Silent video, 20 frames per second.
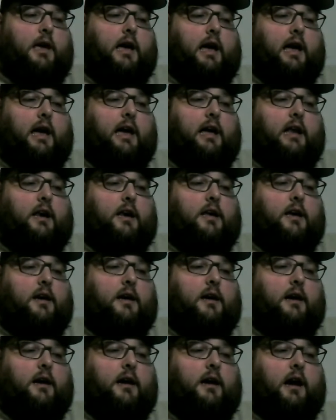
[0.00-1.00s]
And
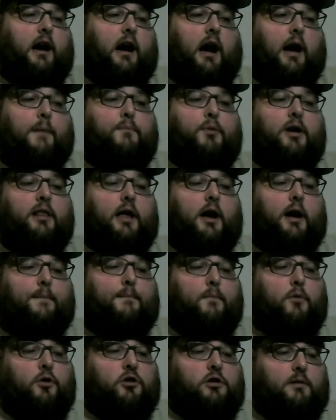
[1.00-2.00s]
I bring that up
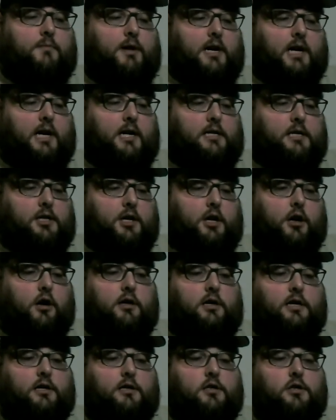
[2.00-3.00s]
mostly because the
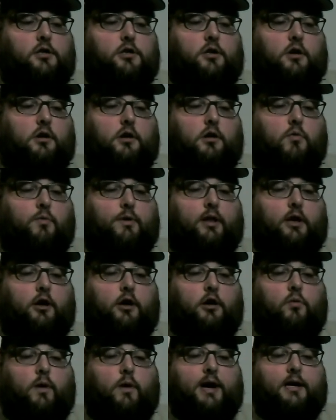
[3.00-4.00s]
contests are a really
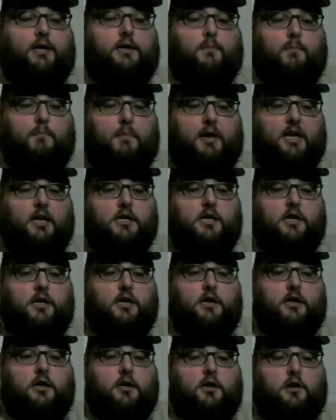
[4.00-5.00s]
good way to meet
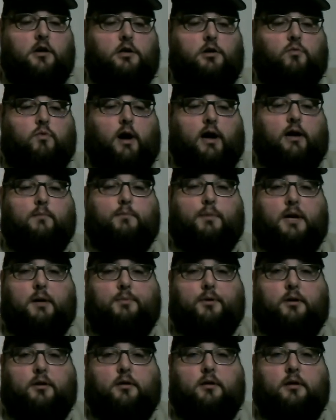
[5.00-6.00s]
the right
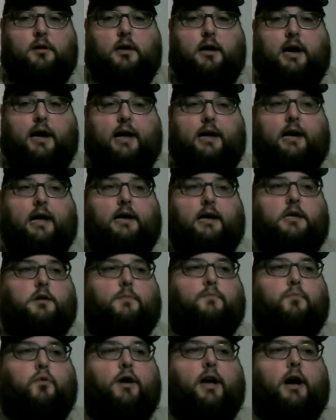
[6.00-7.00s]
people and to
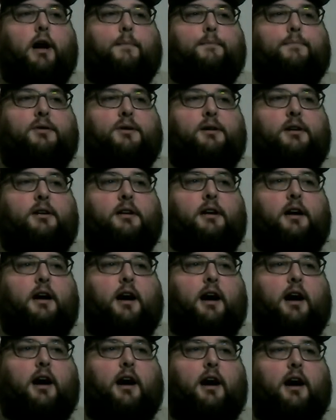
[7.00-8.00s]
bring up.
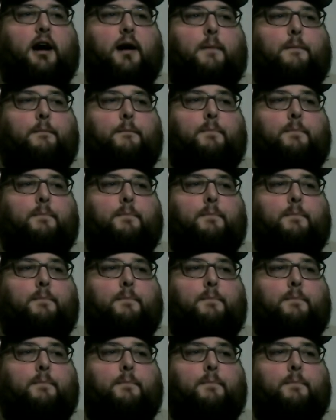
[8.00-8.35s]
How